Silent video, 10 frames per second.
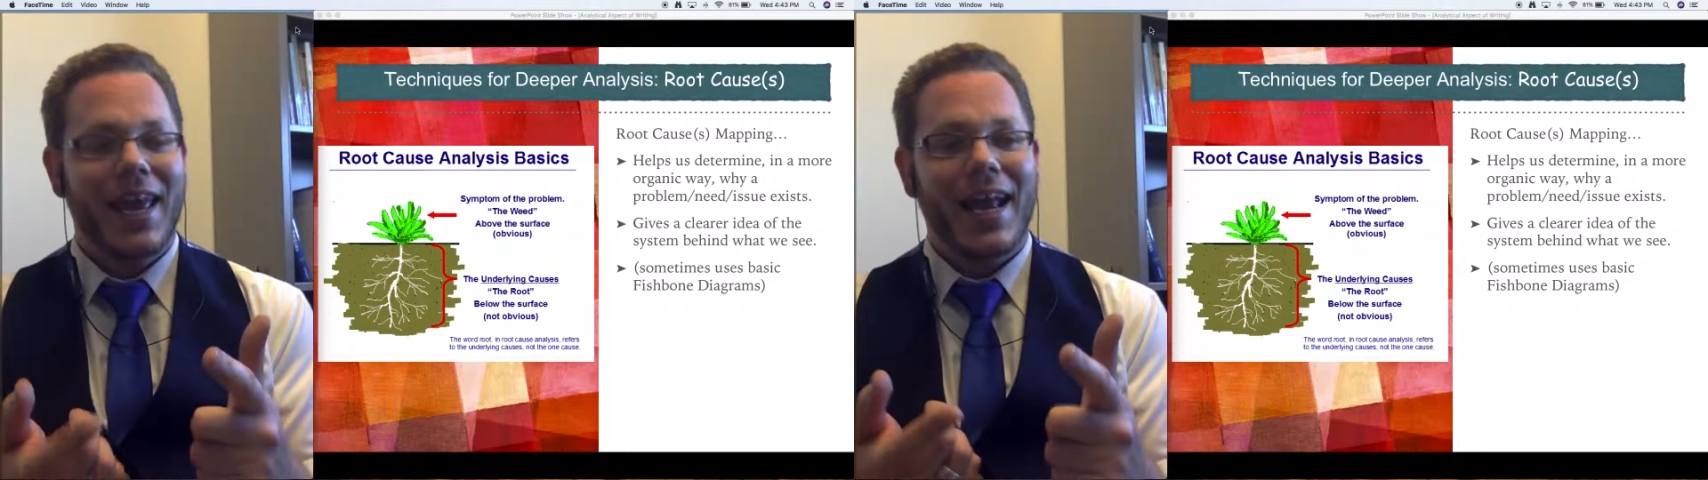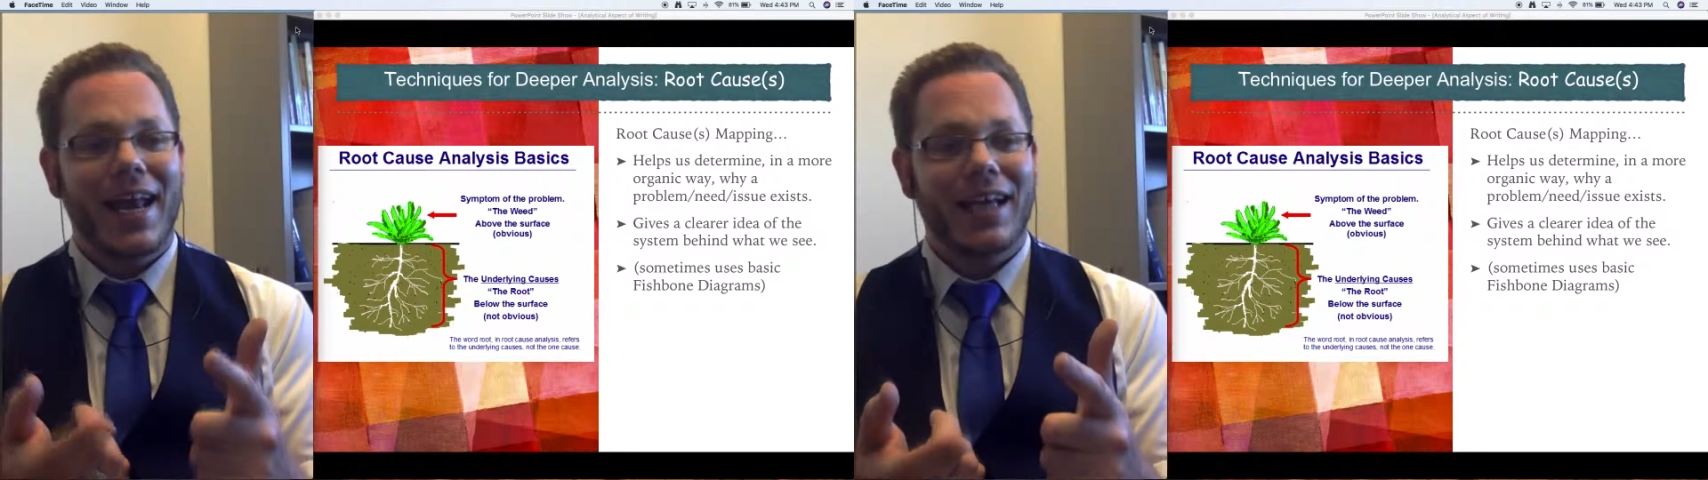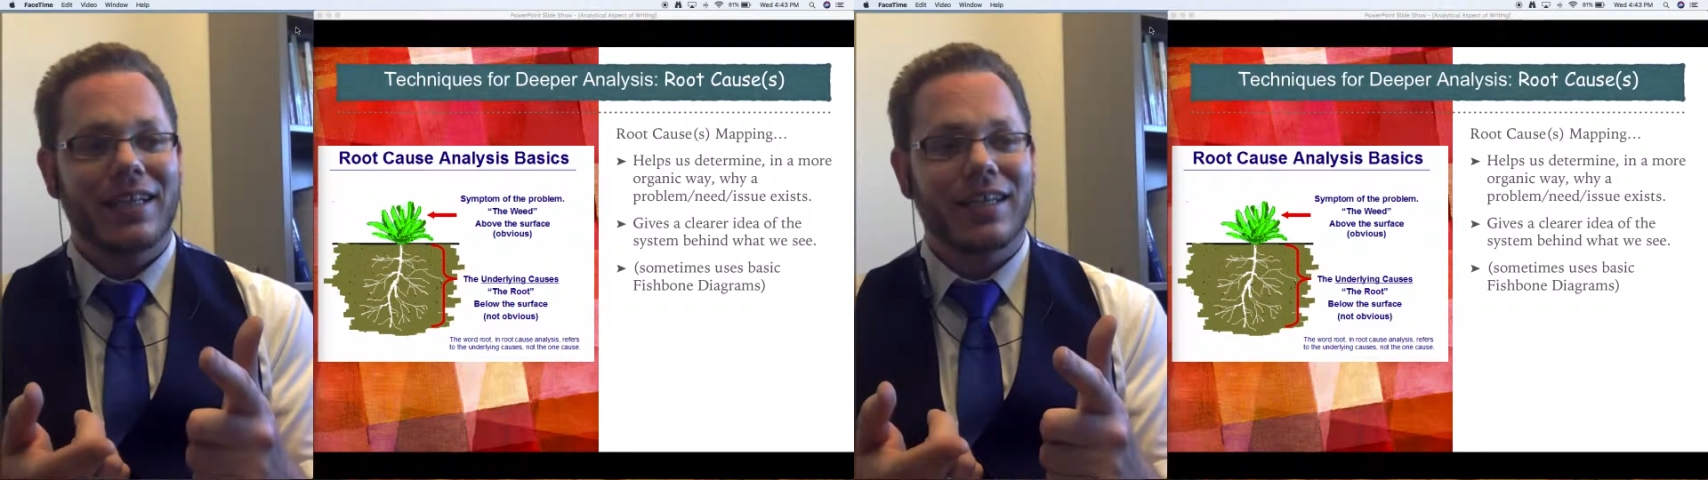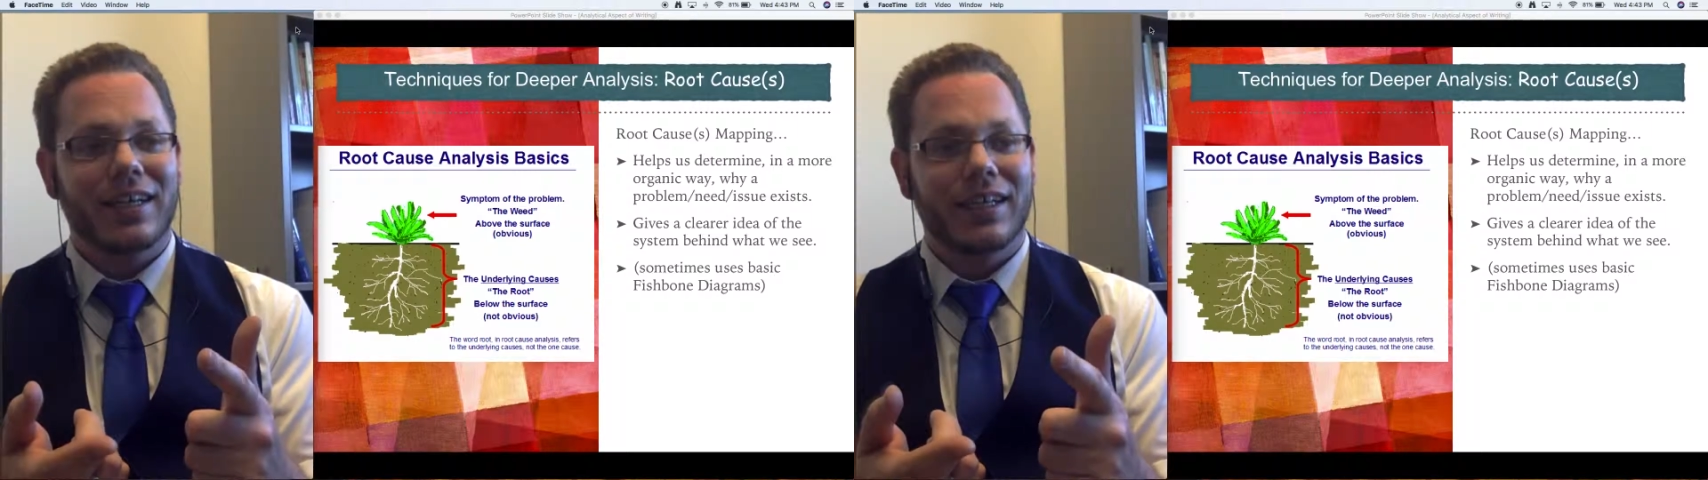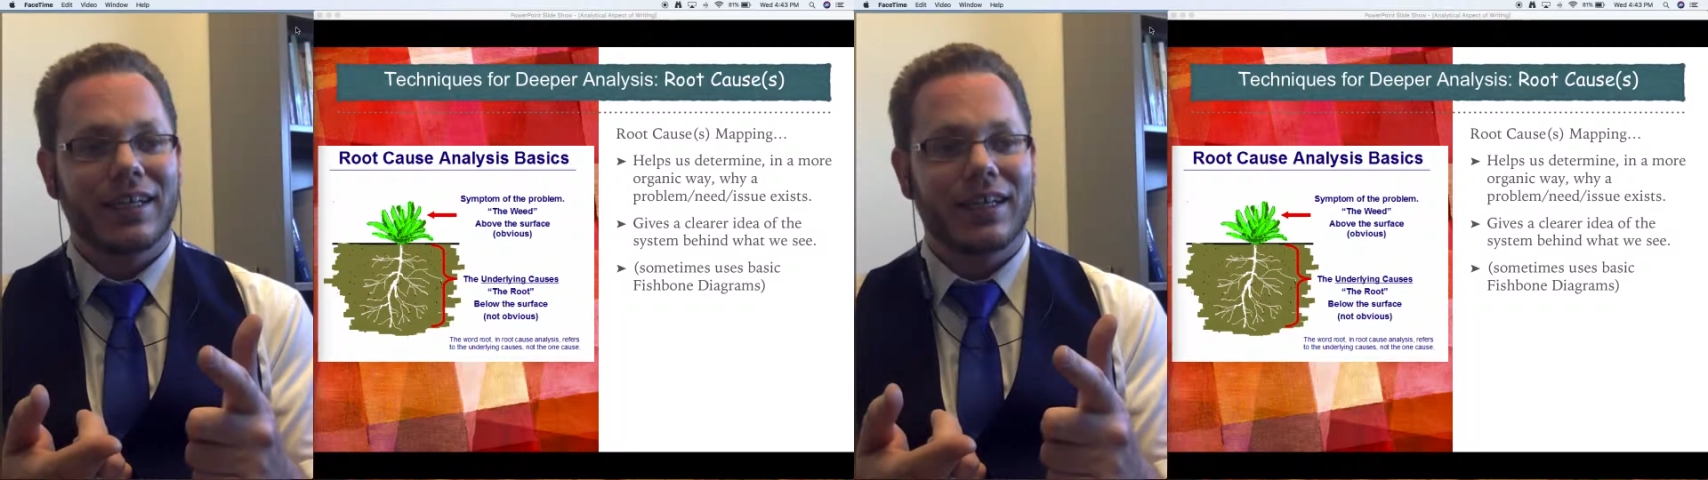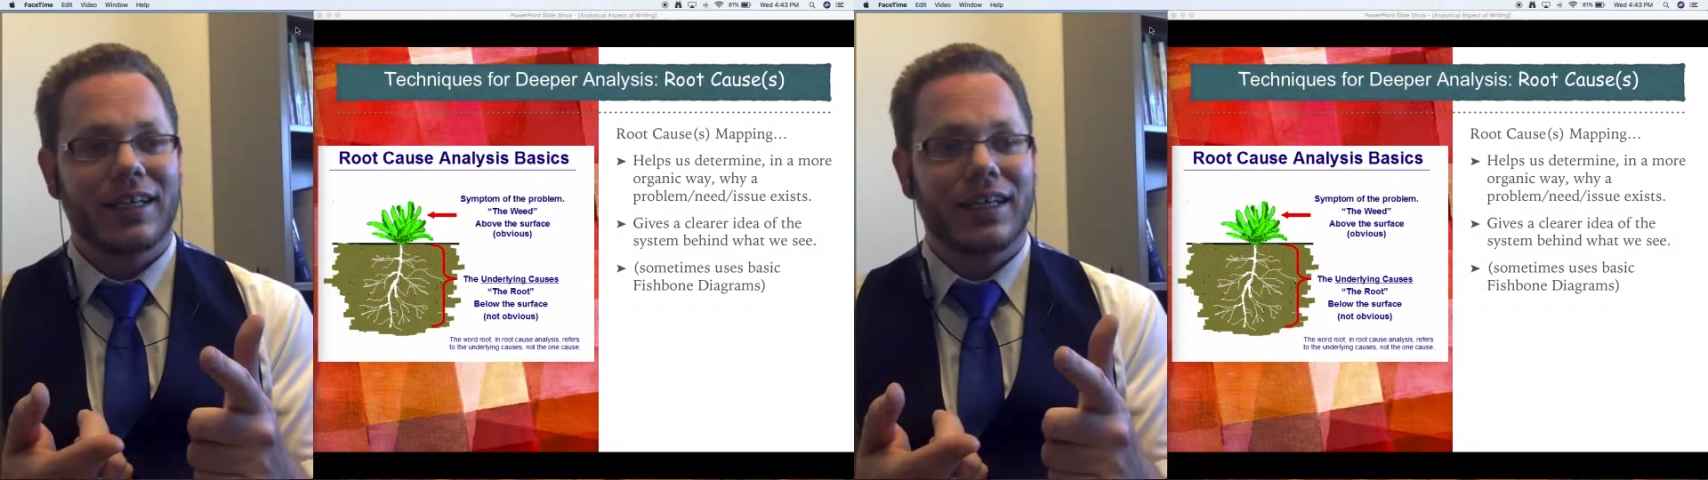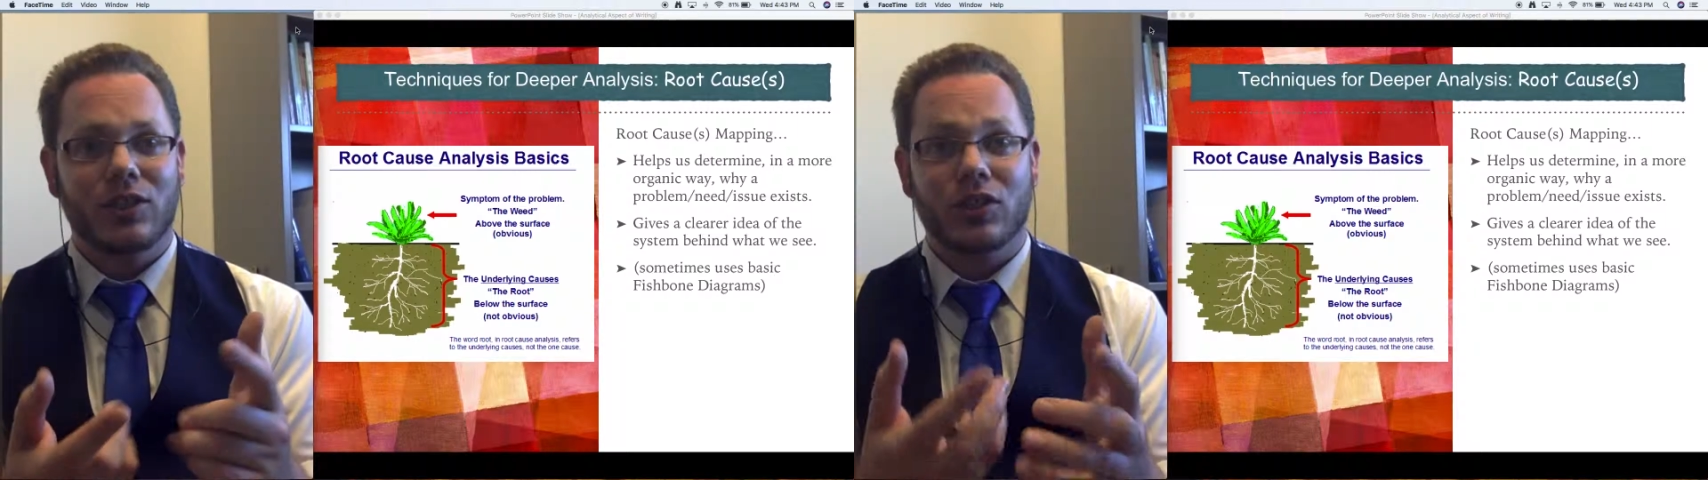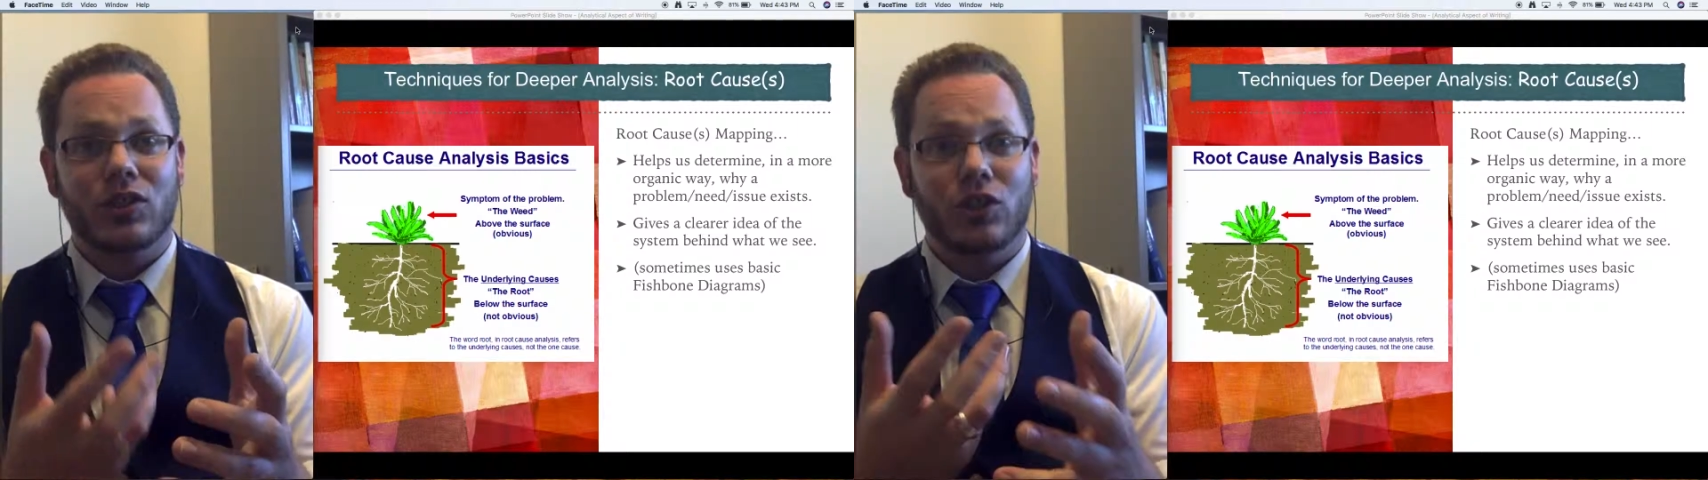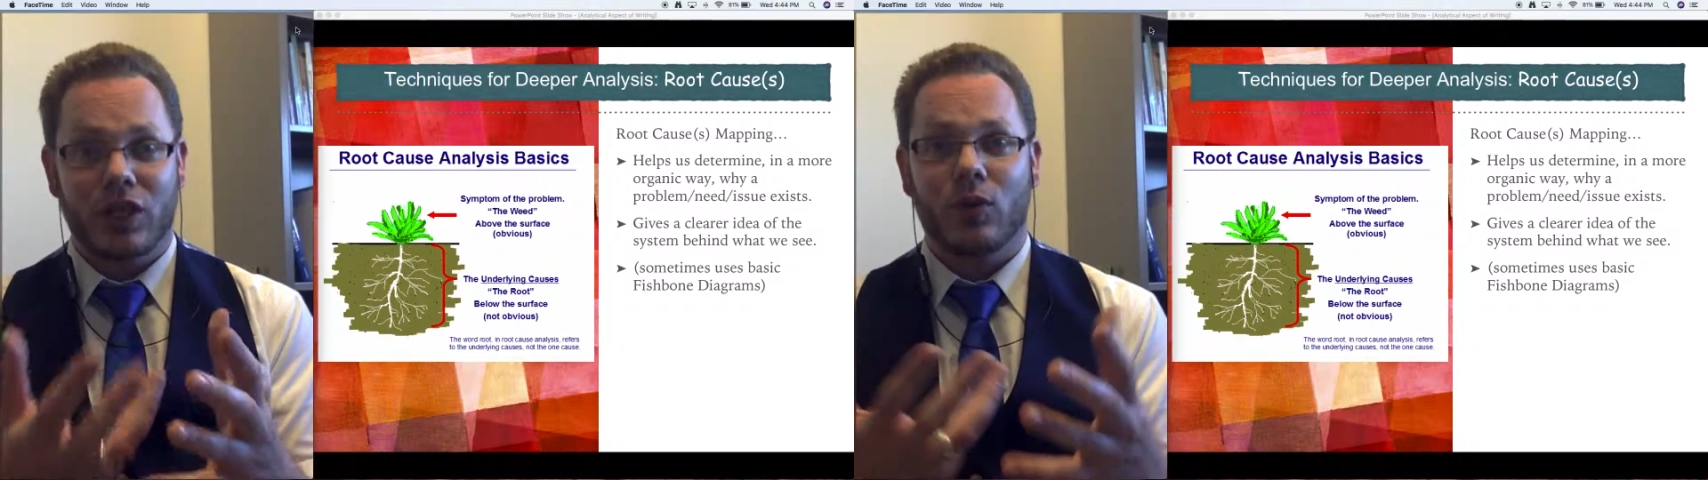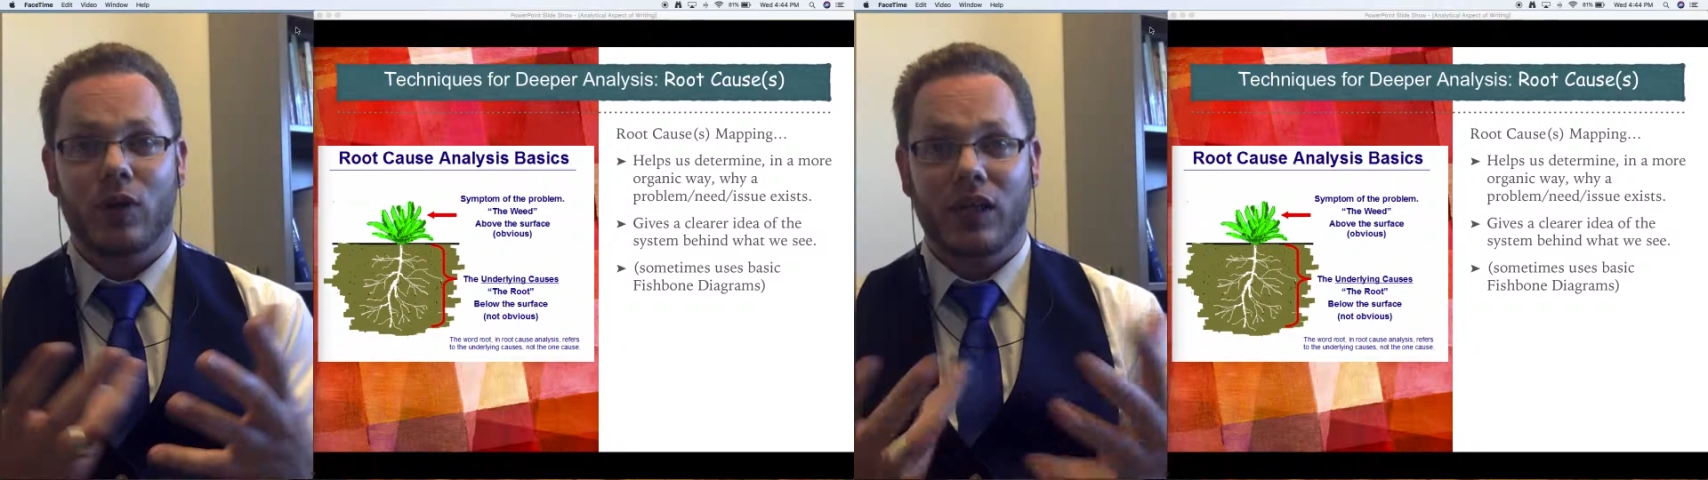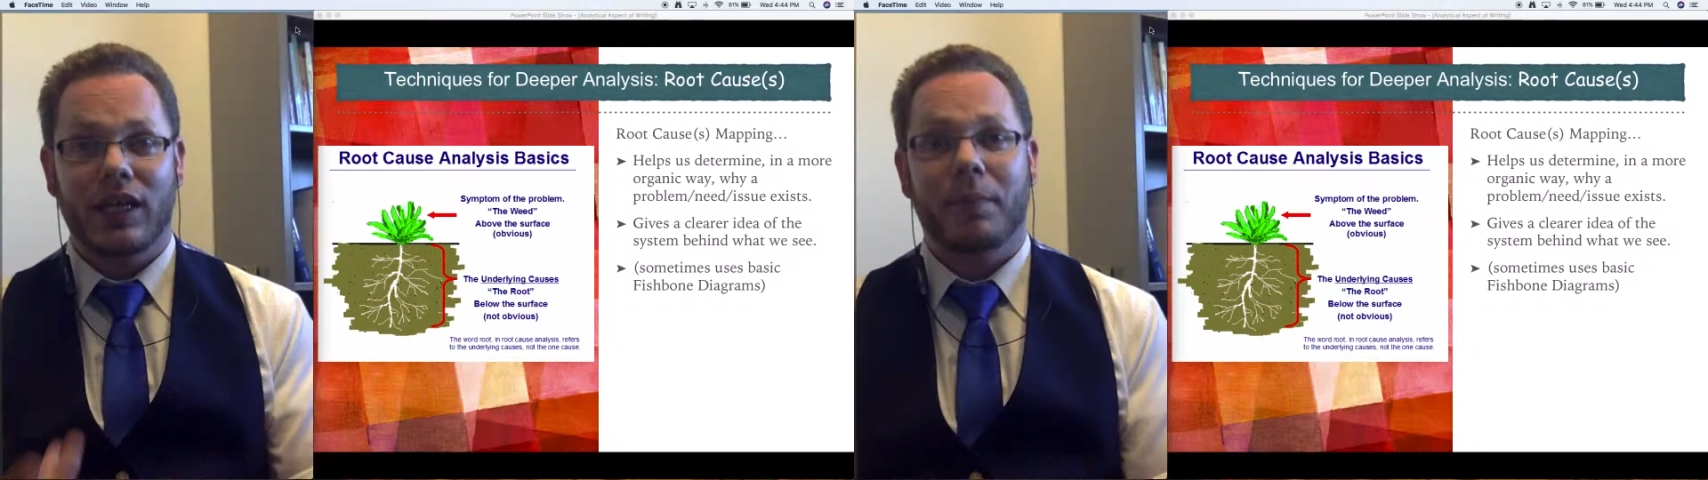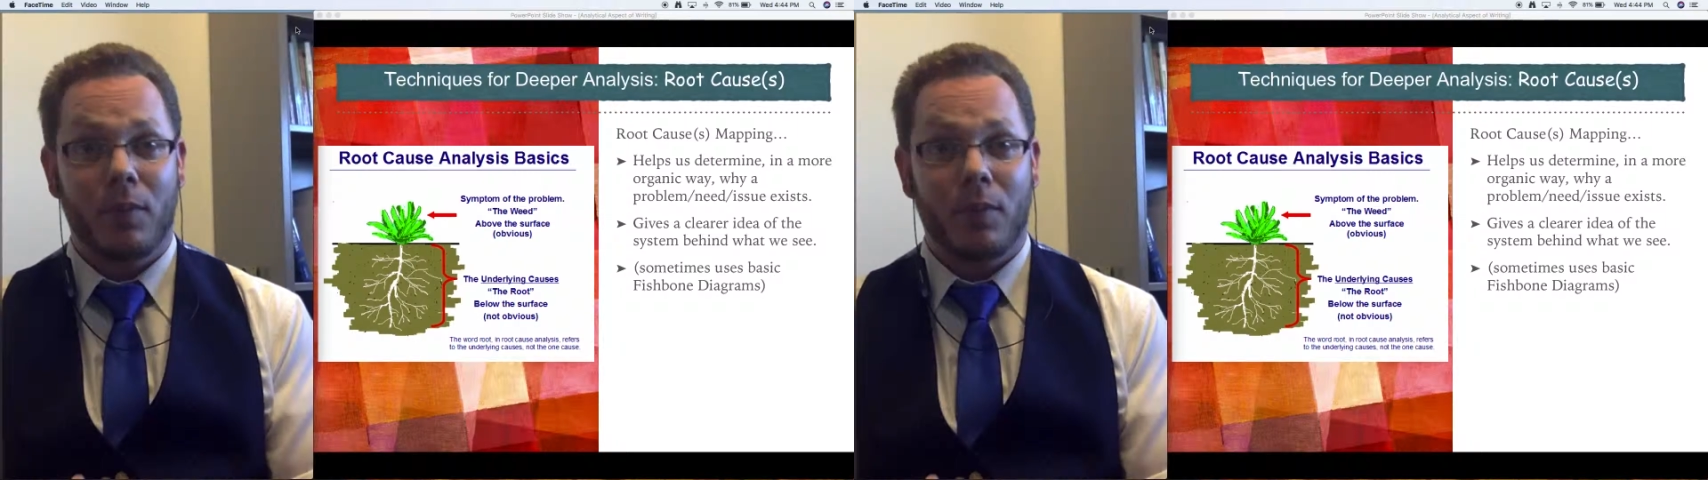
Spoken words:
And just generally